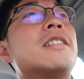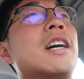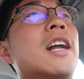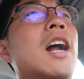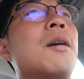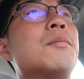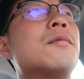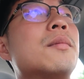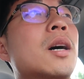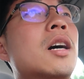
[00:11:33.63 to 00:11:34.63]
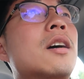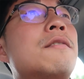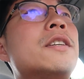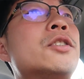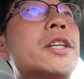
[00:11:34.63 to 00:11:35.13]
that I'm
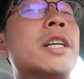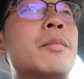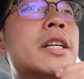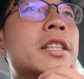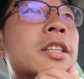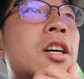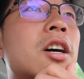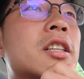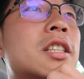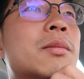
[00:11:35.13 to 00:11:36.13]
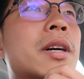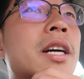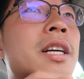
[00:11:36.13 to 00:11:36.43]
featuring in my TikToks and